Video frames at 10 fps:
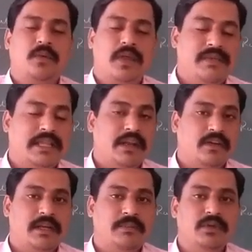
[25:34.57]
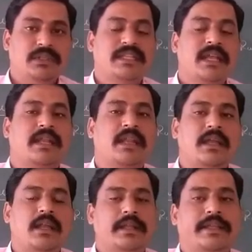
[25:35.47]
when we calculate both,
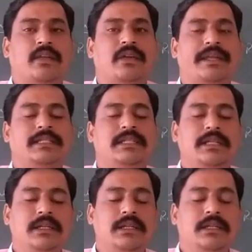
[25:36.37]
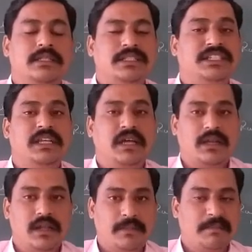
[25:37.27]
NRR cannot exceed
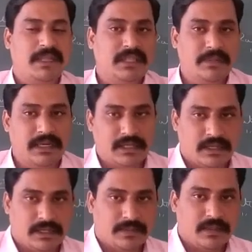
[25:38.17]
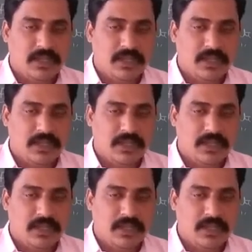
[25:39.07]
GRR mathematically.